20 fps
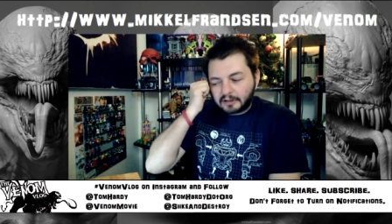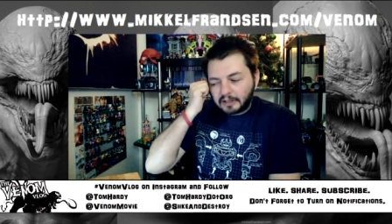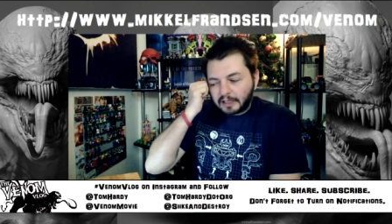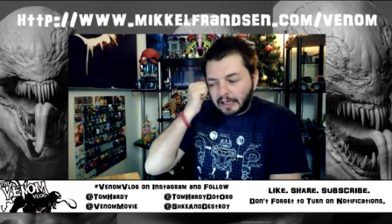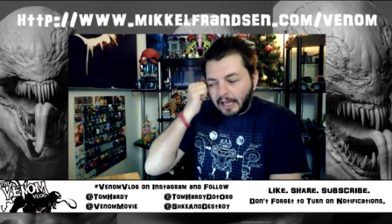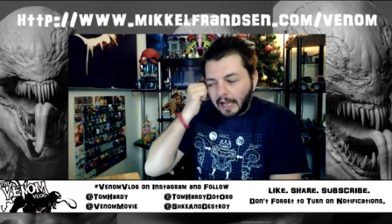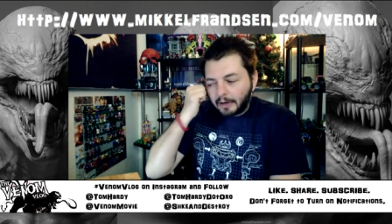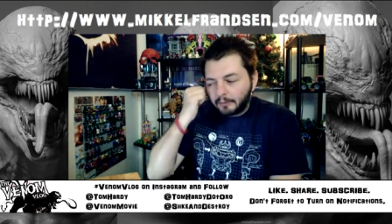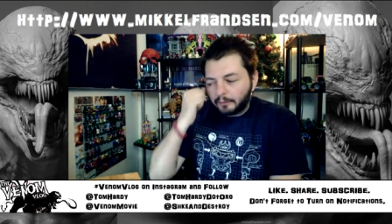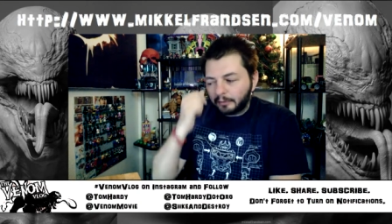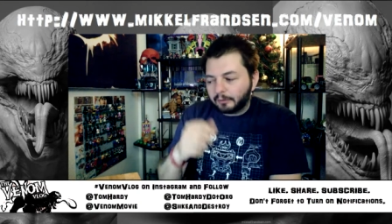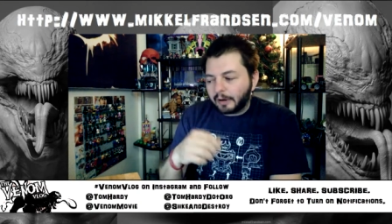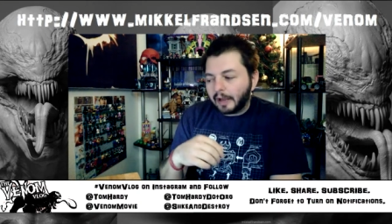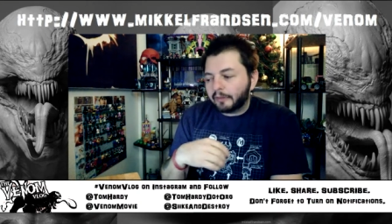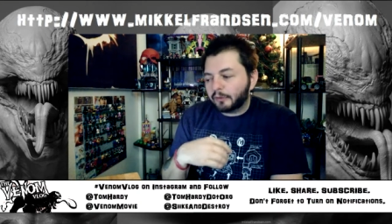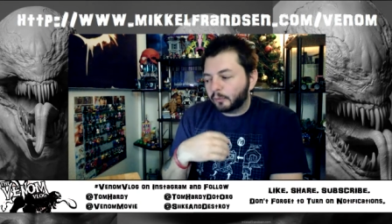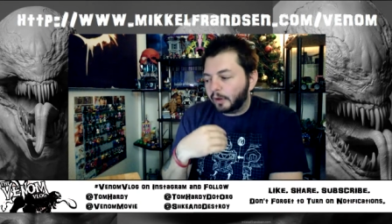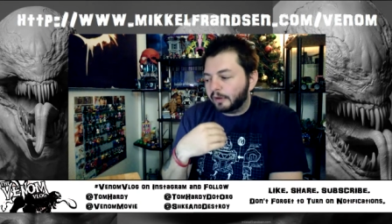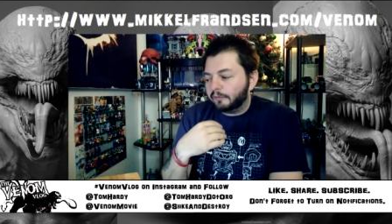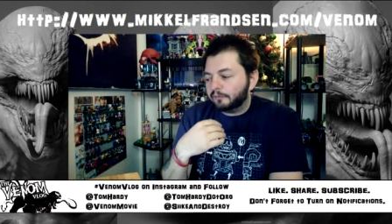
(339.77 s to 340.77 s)
Like I would
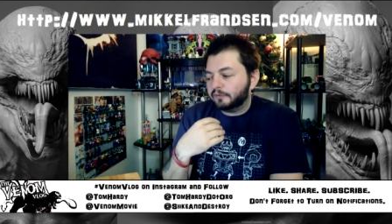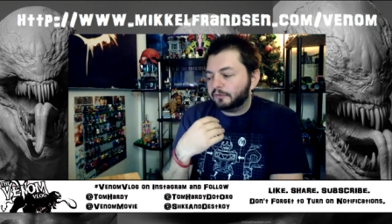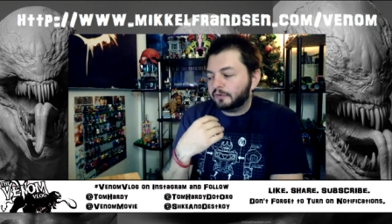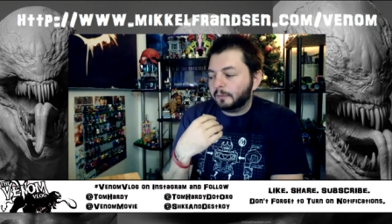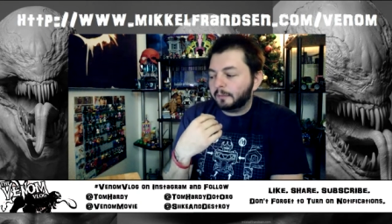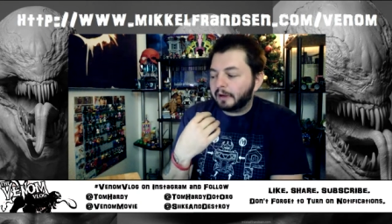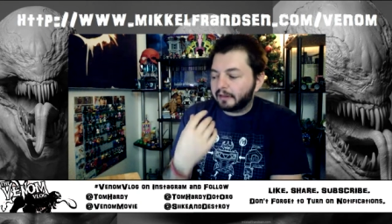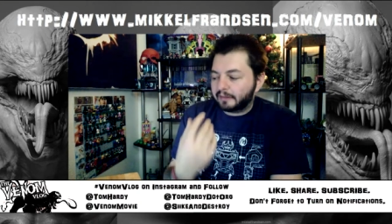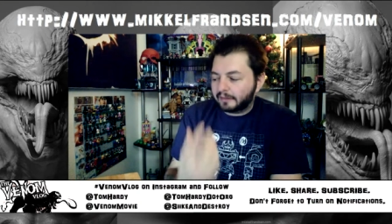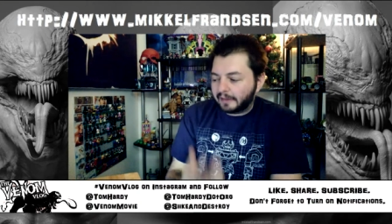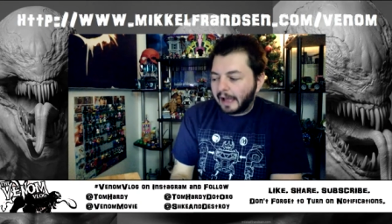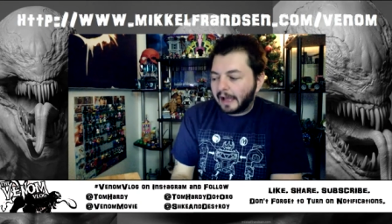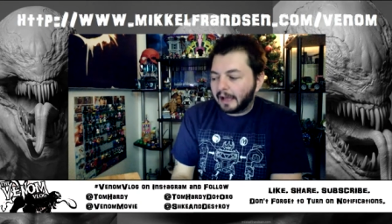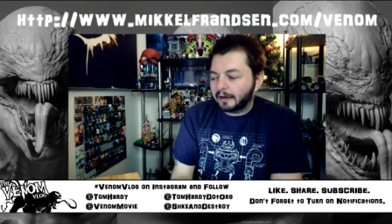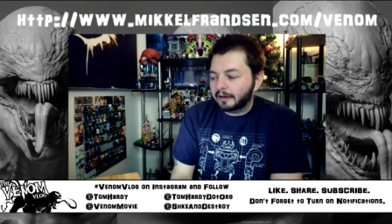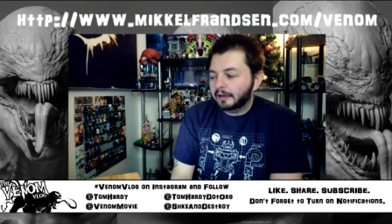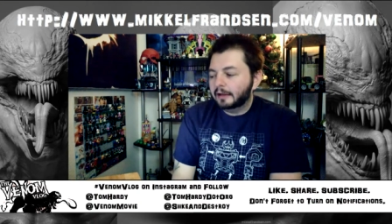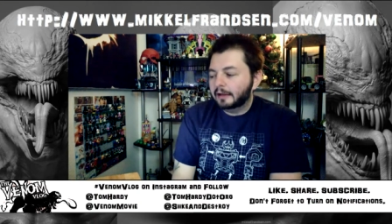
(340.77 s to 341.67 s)
rather wait for something like that